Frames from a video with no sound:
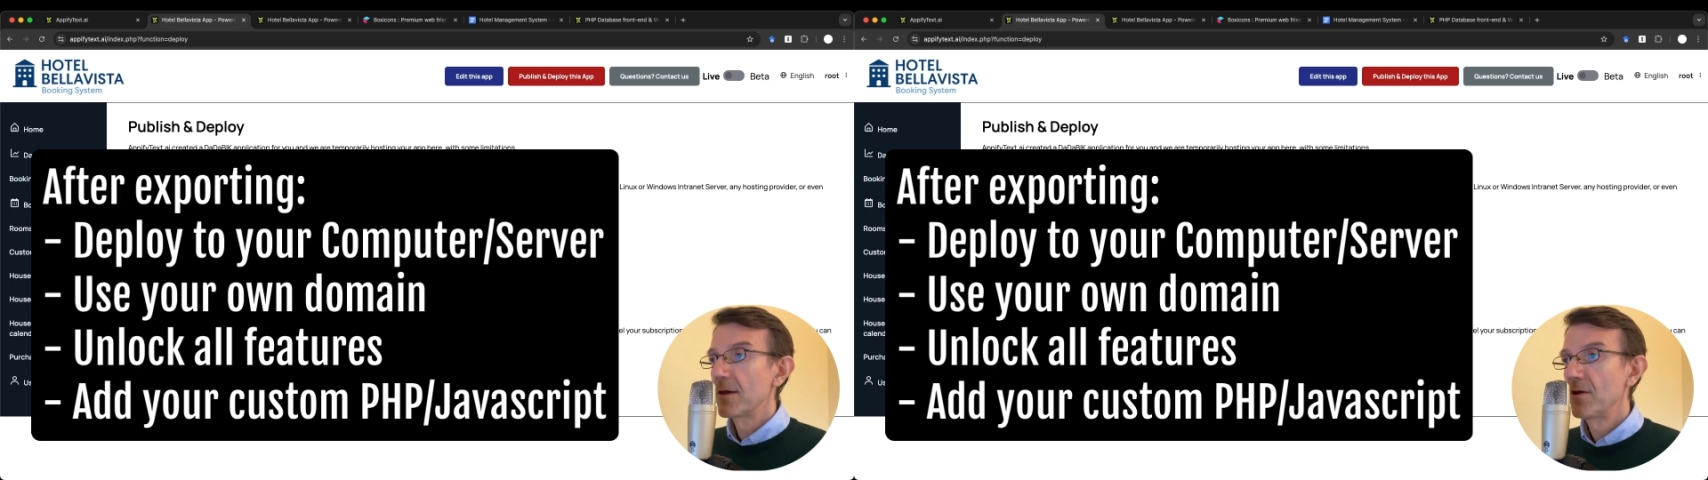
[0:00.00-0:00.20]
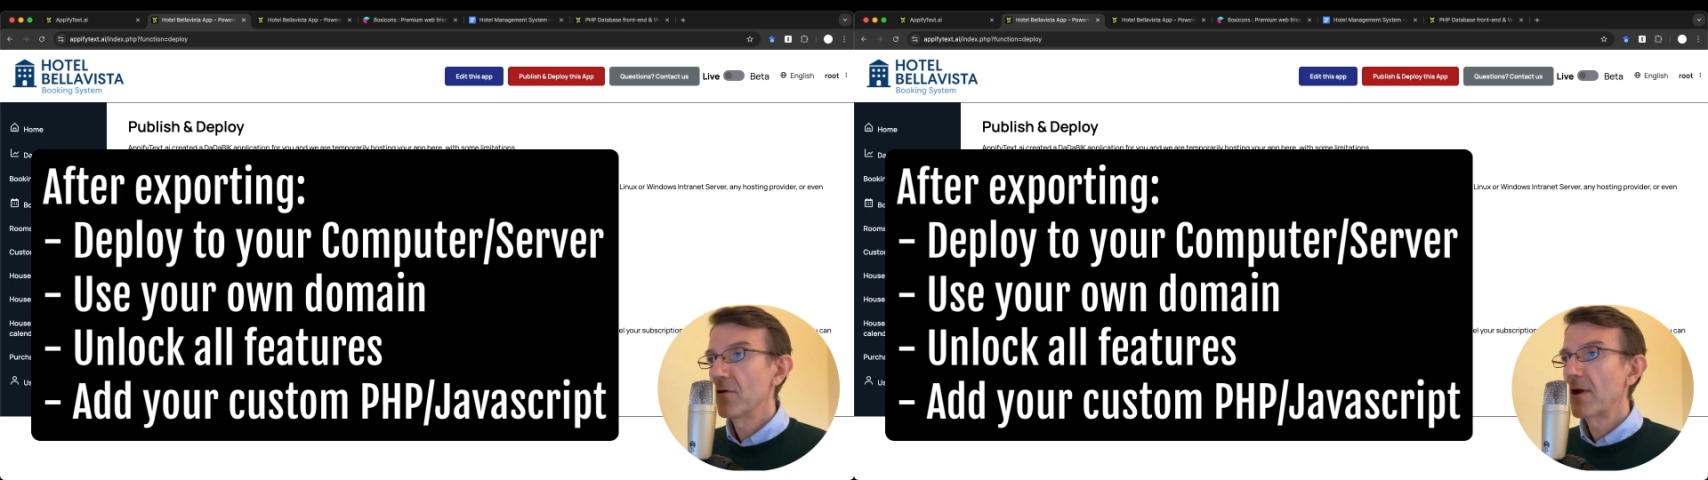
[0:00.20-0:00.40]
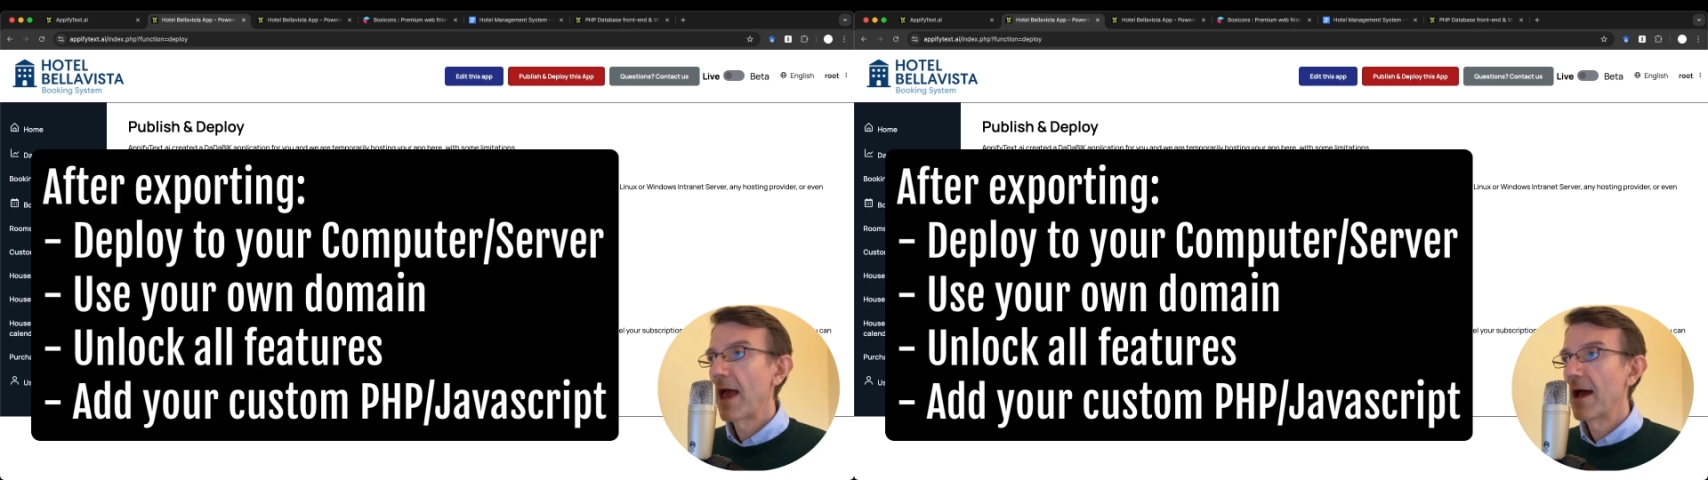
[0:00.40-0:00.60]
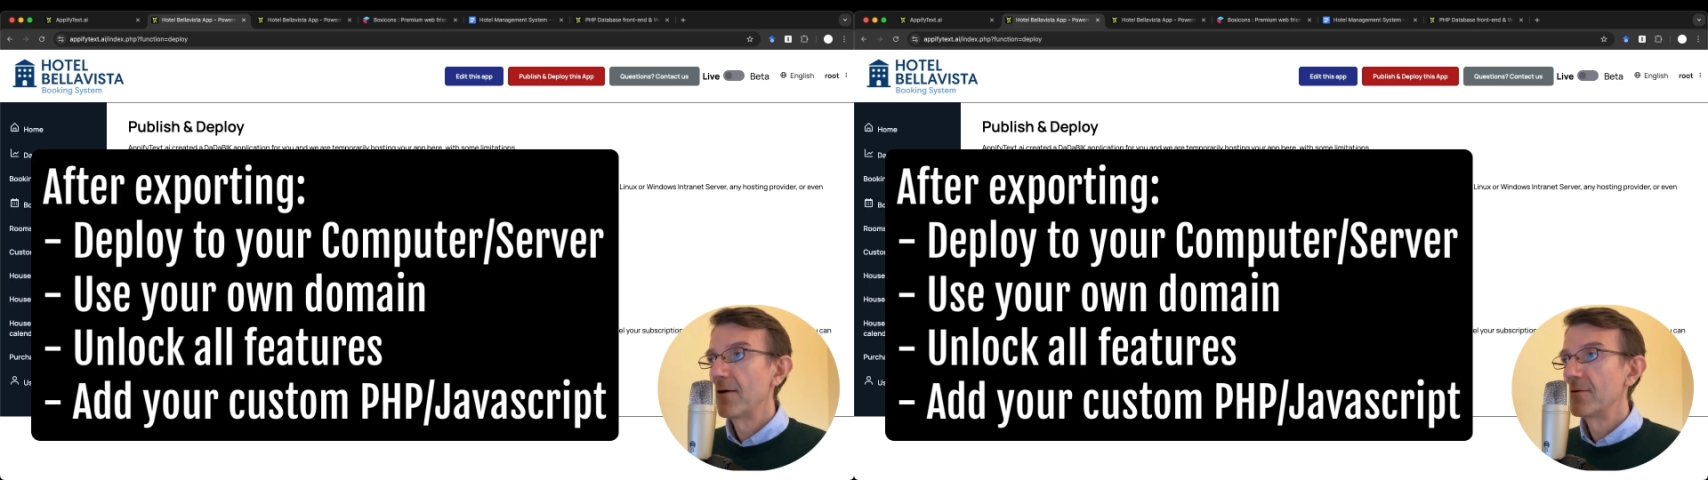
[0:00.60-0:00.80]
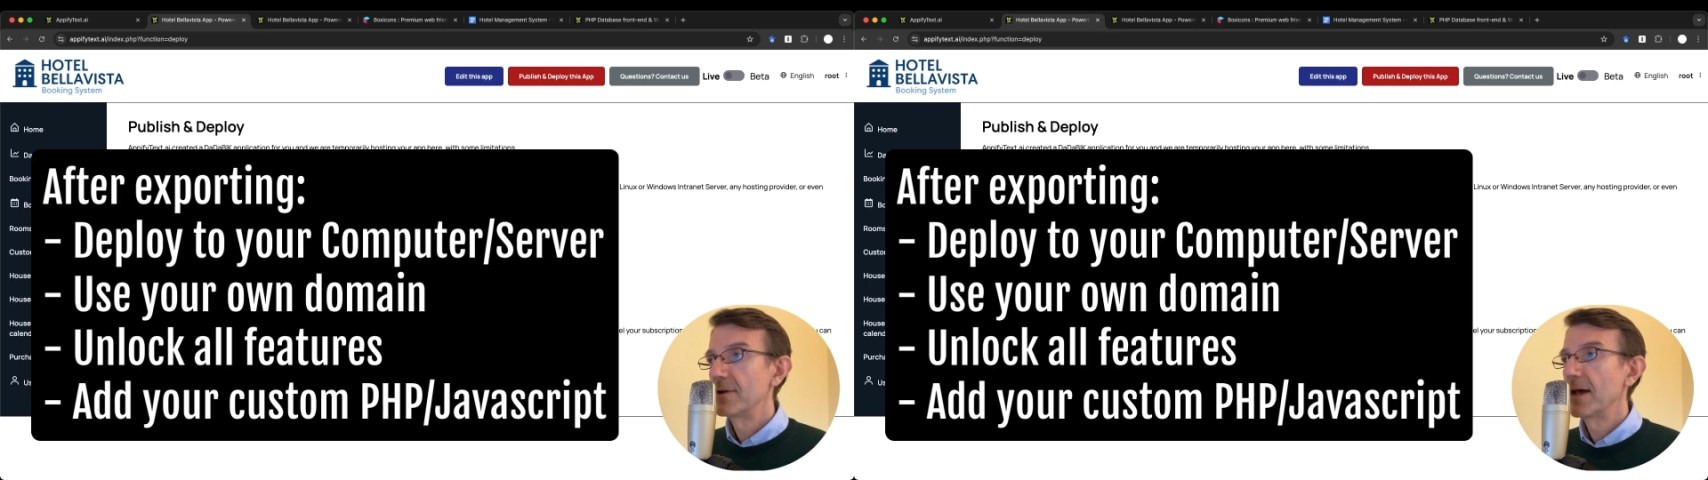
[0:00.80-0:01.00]
your
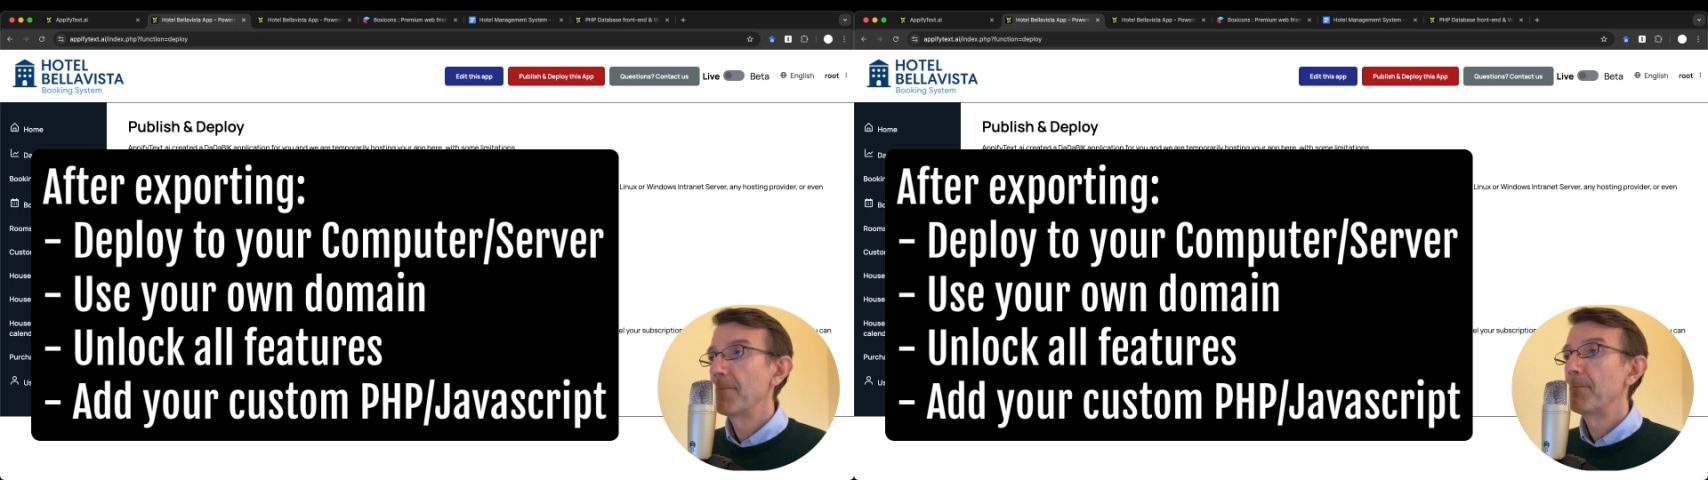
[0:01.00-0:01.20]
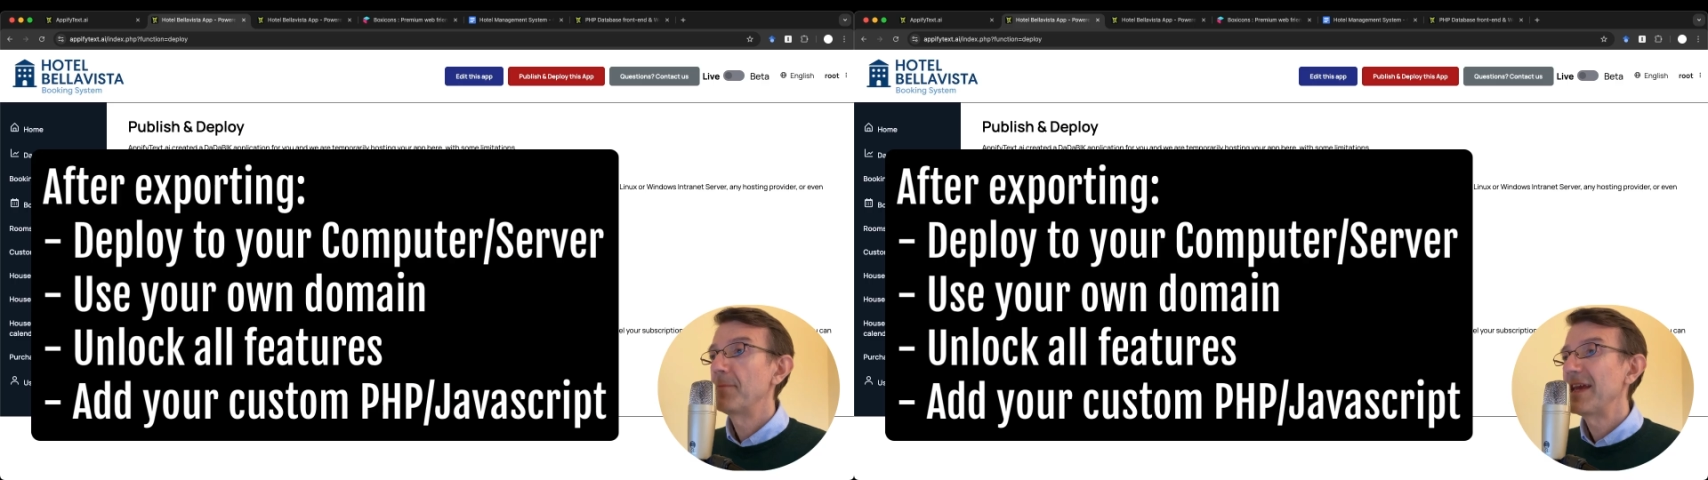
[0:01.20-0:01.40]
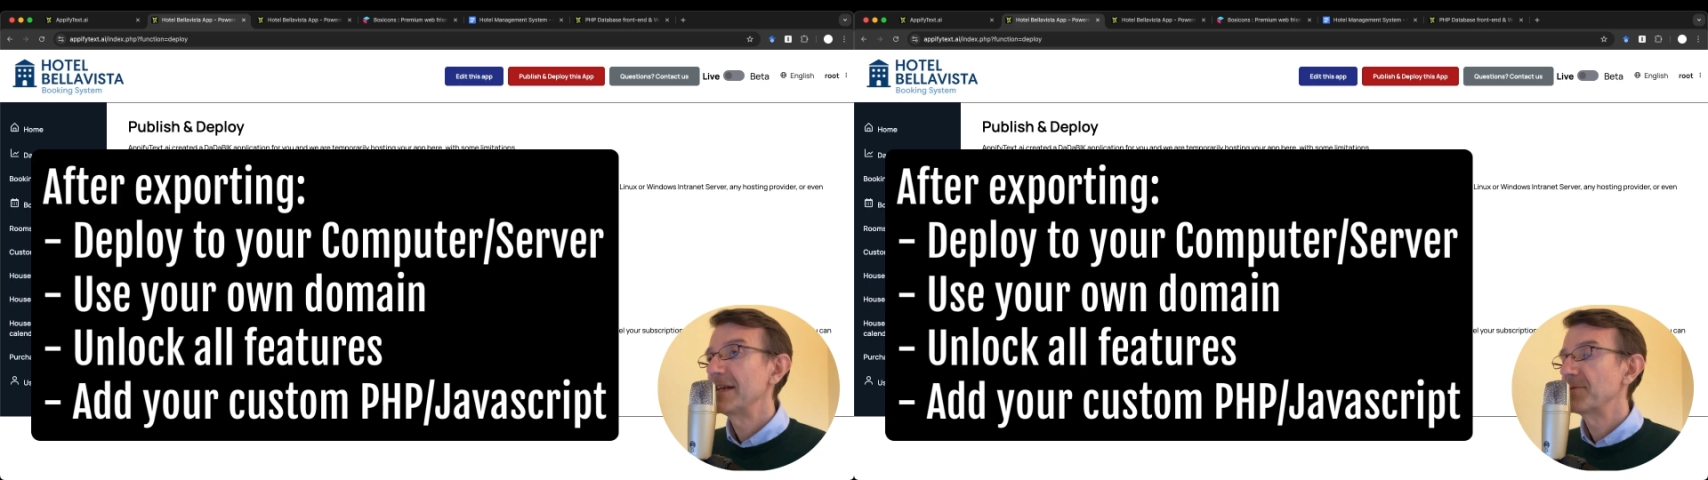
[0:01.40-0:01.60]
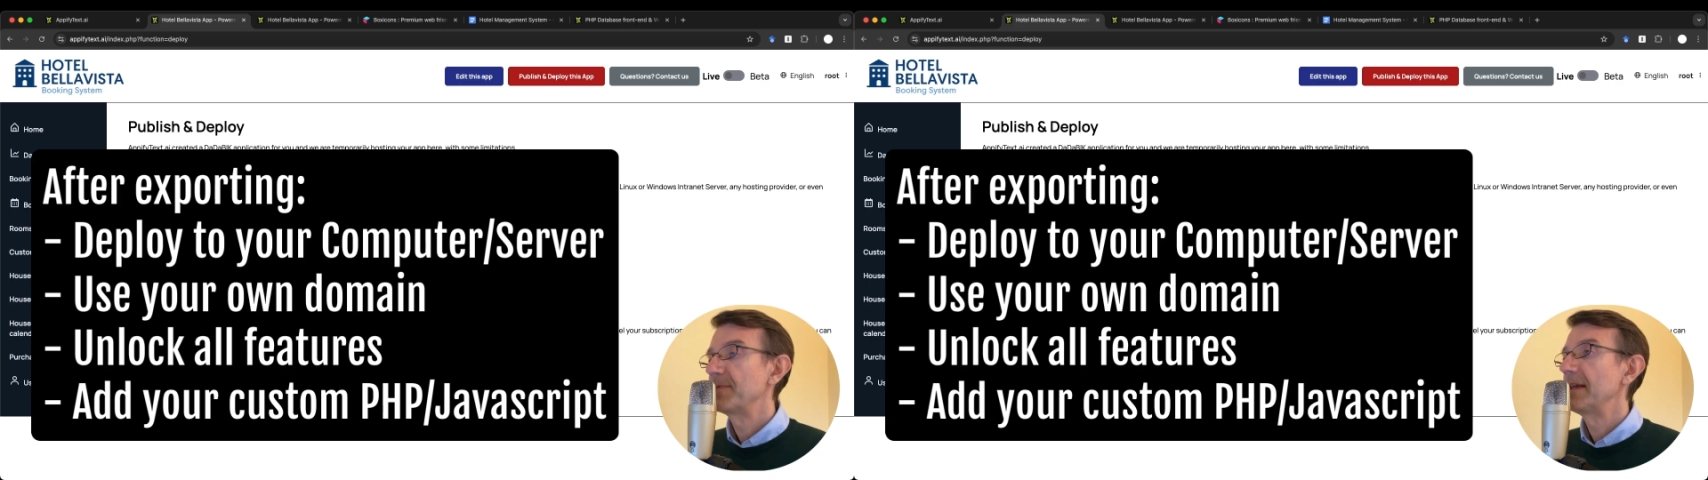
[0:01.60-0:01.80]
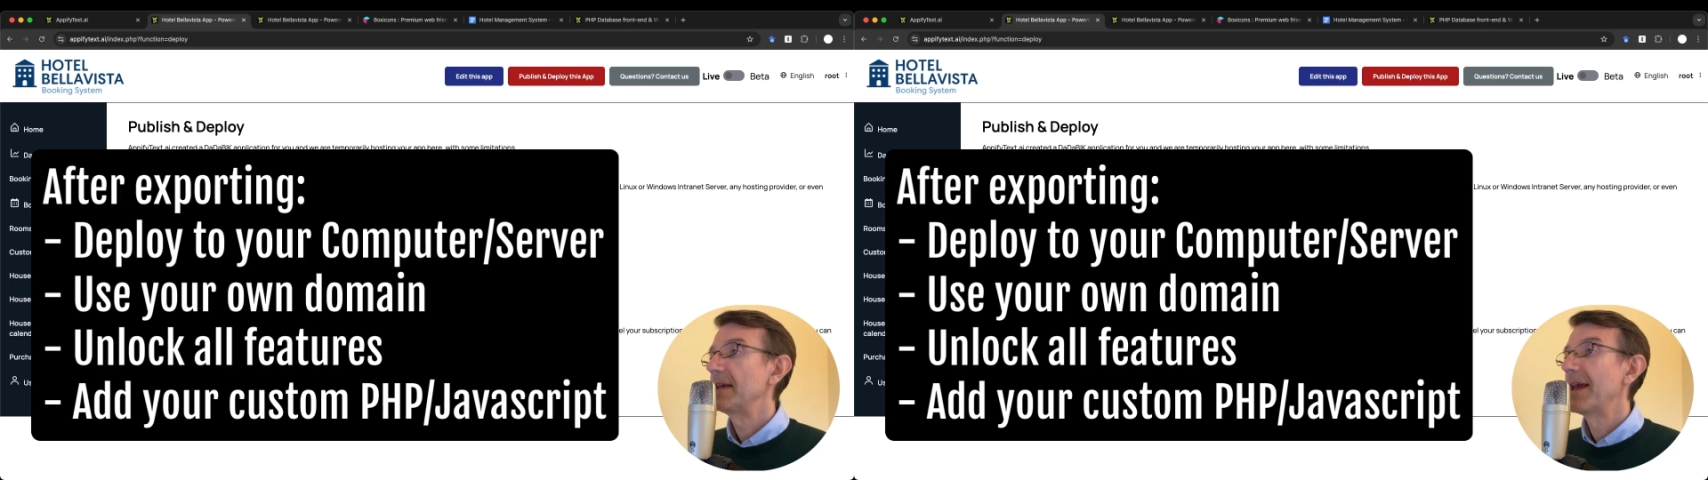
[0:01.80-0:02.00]
own
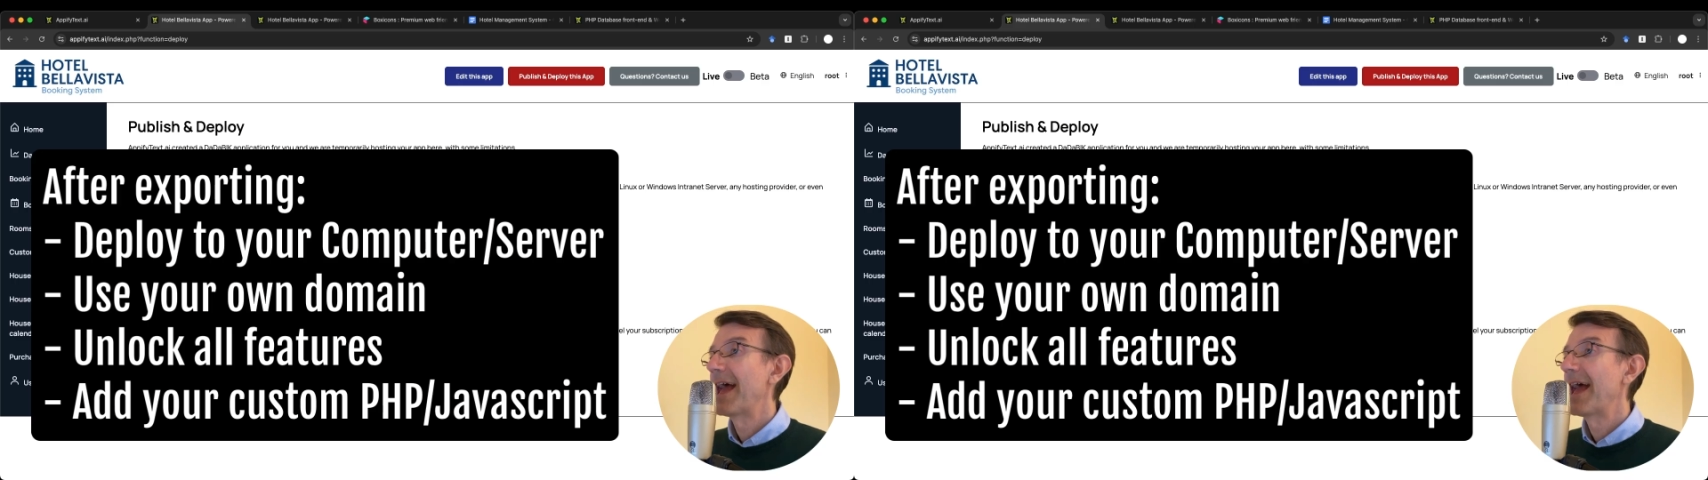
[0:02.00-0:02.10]
PHP